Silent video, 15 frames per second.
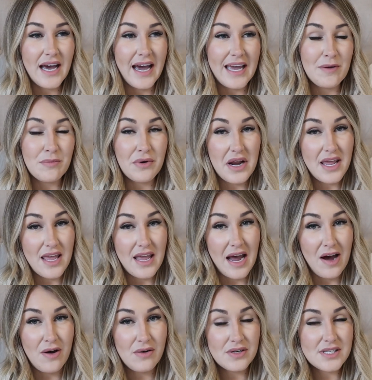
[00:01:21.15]
I am breaking
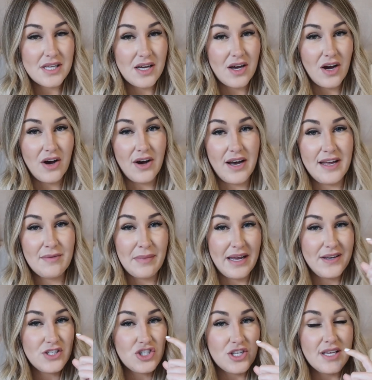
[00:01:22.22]
out on
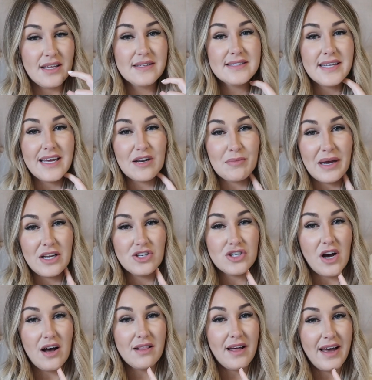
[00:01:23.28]
my cheeks and my
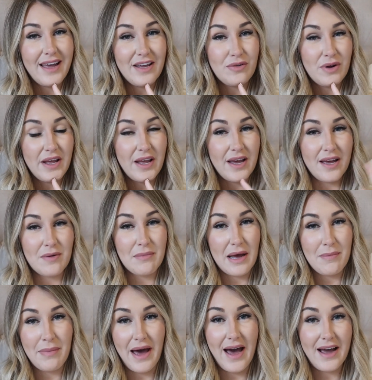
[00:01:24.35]
jawline and
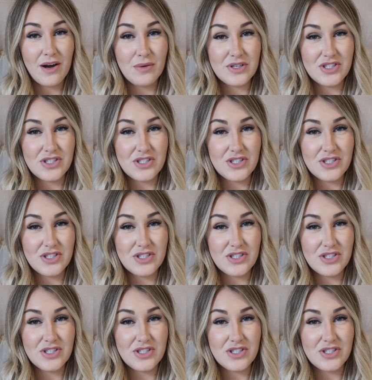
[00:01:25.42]
my back,